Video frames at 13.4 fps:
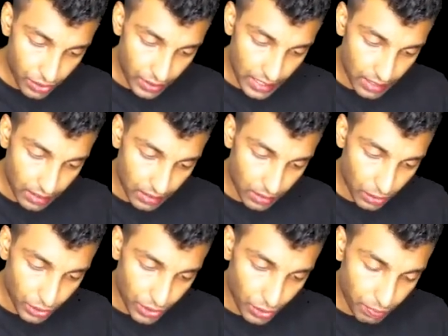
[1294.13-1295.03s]
You get
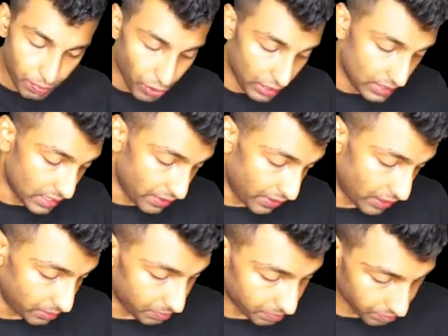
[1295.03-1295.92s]
close to
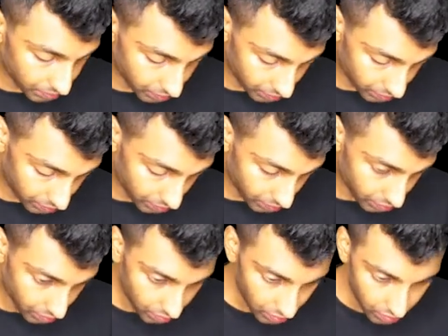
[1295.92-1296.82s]
0.7.
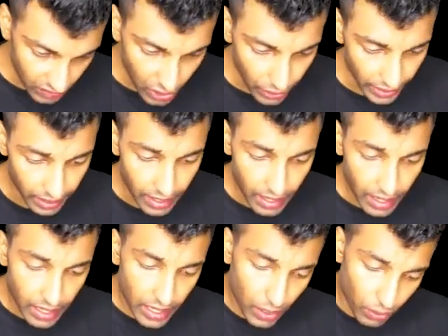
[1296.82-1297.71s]
Okay,
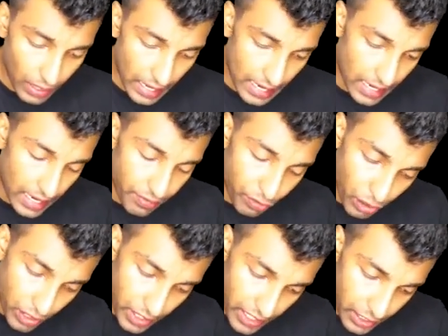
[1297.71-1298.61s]
now I have
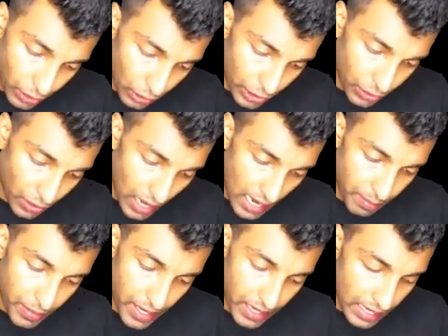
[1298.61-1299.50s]
already told you
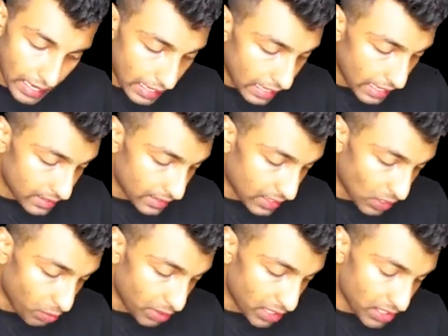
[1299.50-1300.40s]
RBI guidelines is
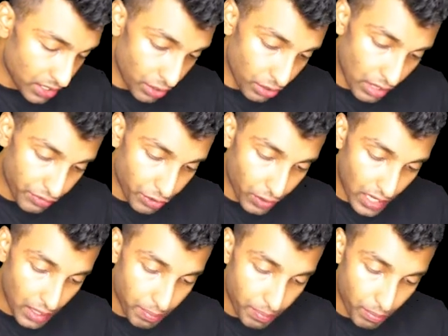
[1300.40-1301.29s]
how much you have to
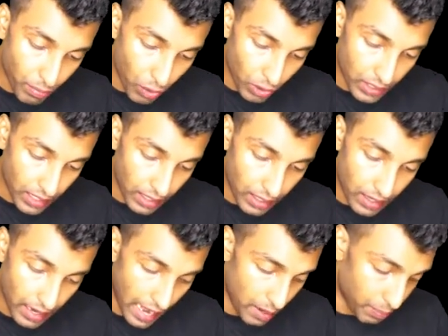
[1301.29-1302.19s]
keep more
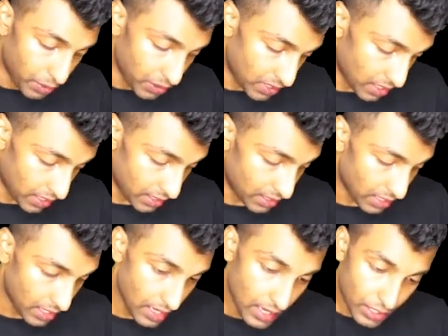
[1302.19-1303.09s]
than
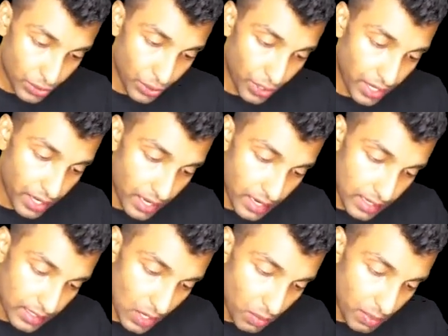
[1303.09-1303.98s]
9%. So here
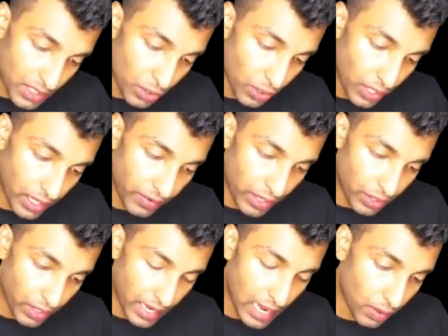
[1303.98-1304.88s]
it is how much only when
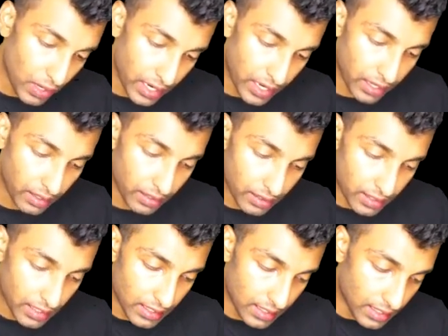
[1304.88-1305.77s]
you are
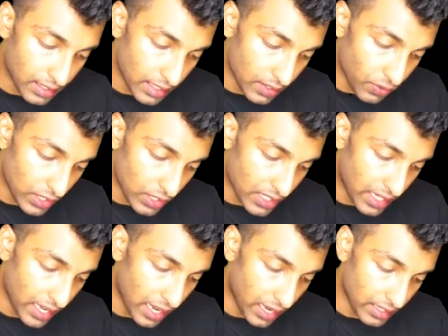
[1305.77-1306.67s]
calculating this. This is what
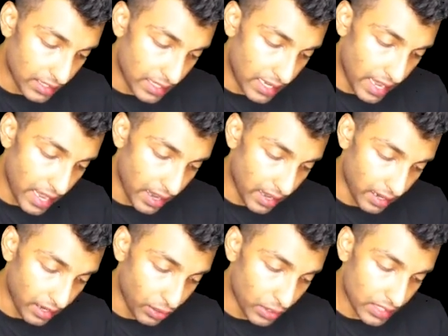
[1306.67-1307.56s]

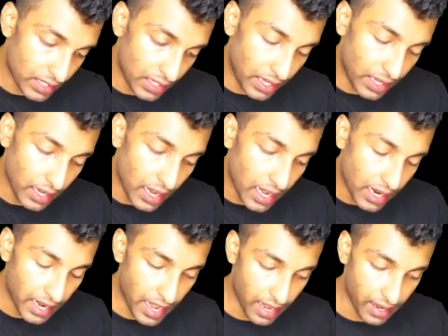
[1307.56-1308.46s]
CAR or
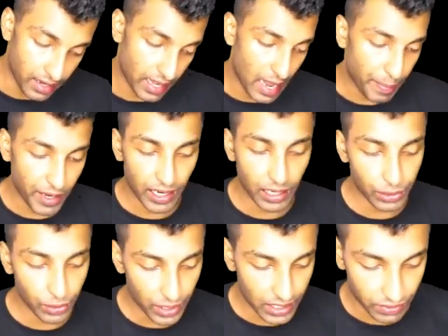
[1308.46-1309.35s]
CRAR, capital
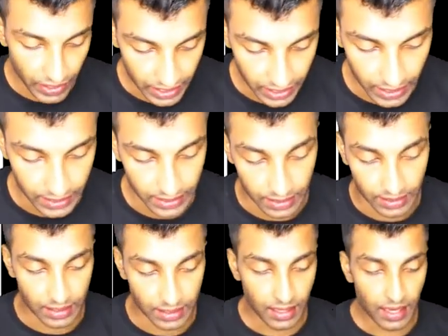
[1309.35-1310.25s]
to risk weighted
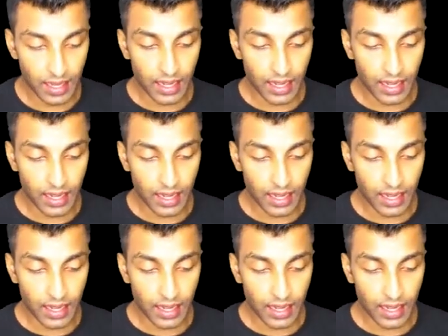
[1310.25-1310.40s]
assets.